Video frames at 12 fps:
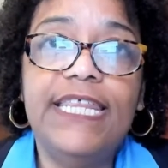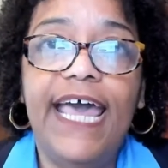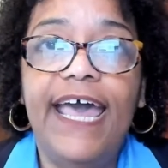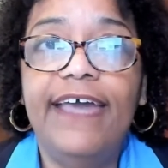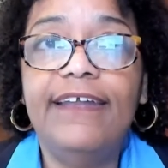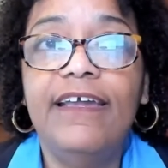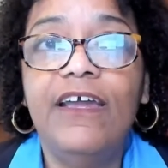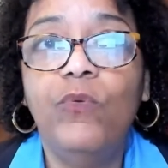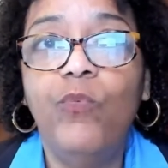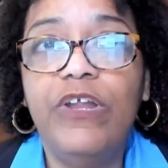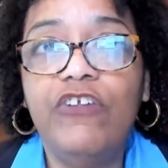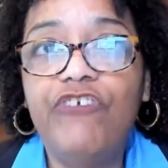that
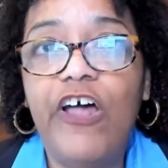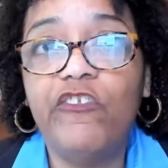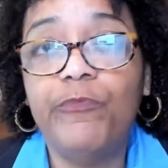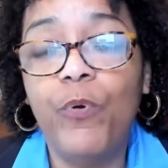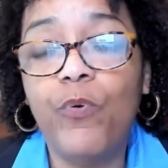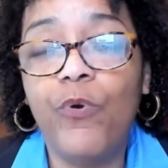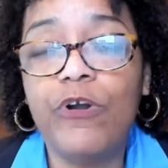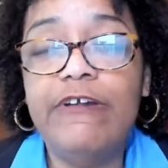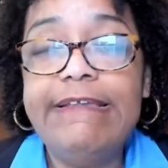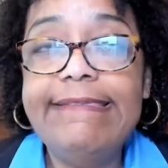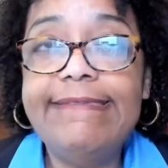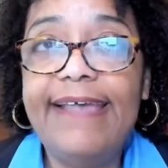when a child support order
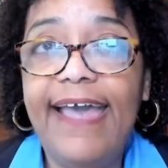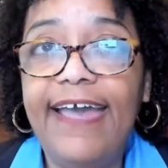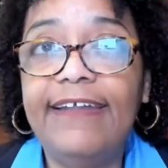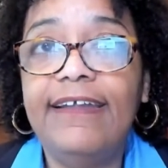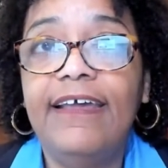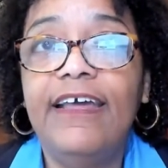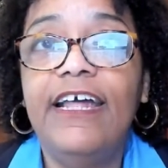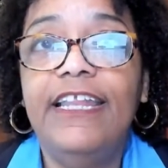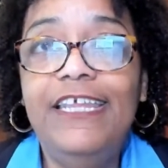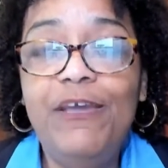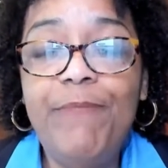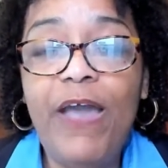is set,
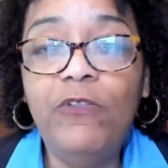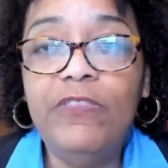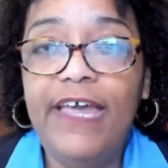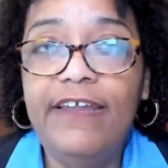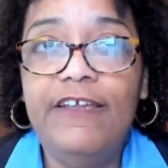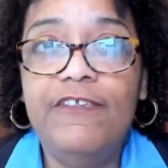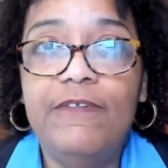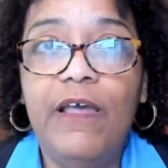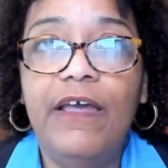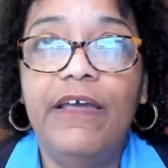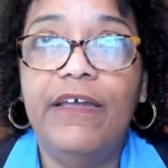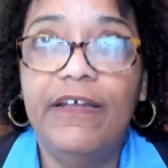the amount that is
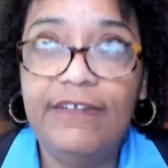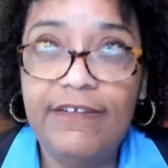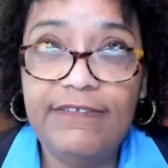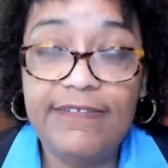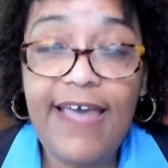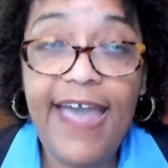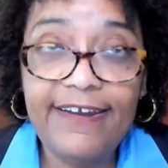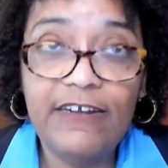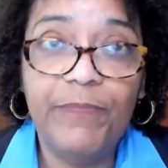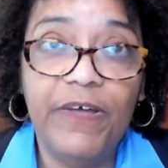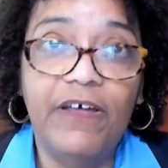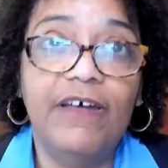decided
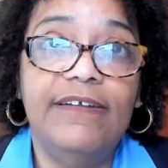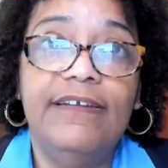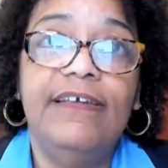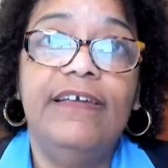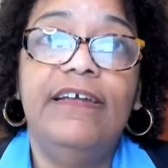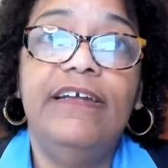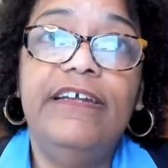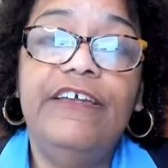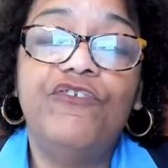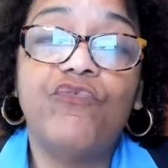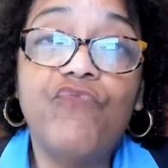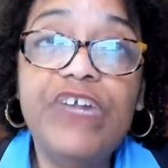upon
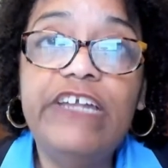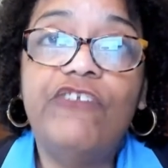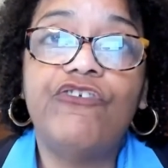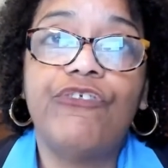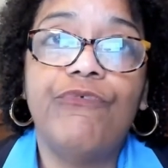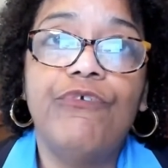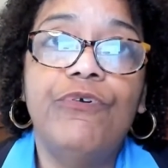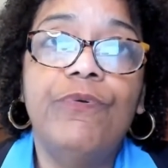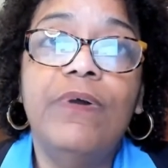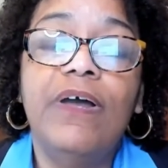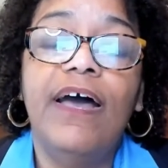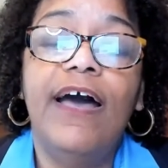is reached
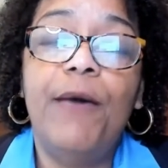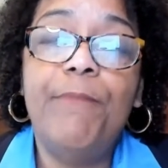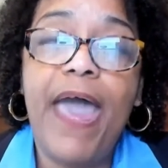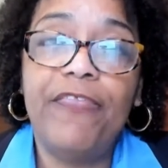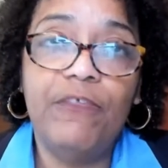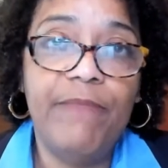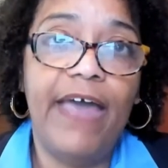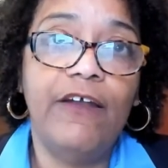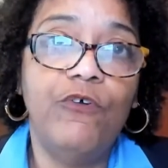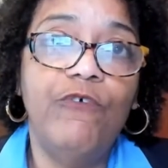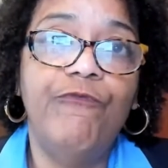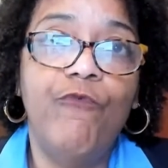through a
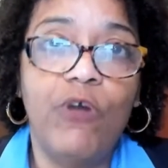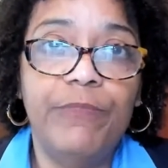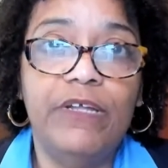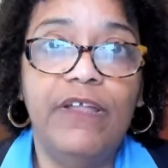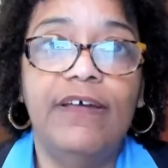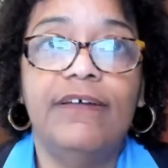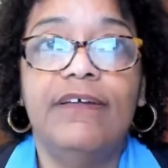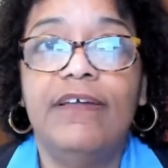mathematical formula.